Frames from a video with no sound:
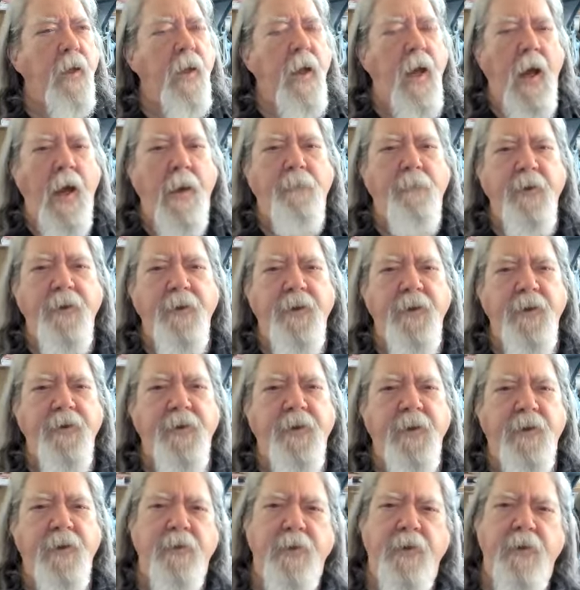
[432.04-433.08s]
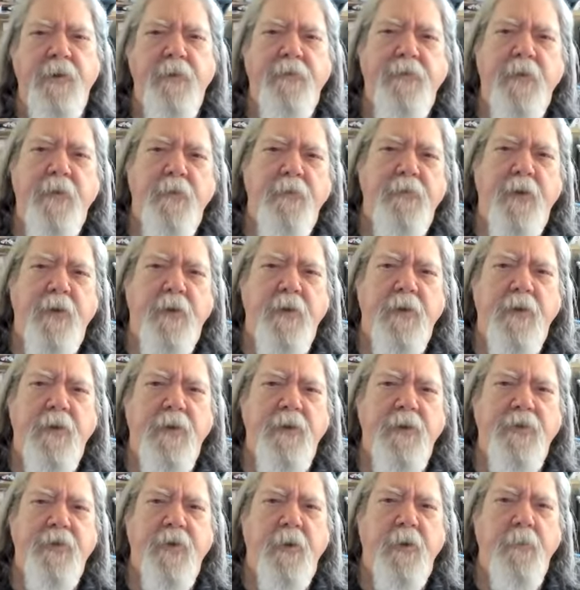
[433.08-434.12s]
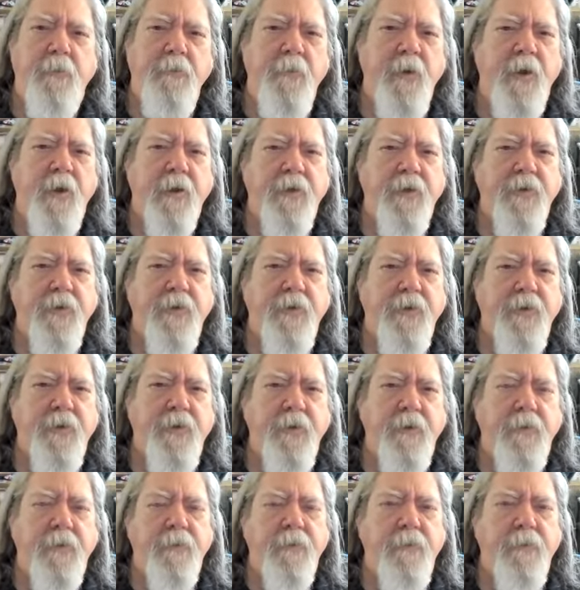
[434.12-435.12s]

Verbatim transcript: Happiness, even if your feelings are mixed.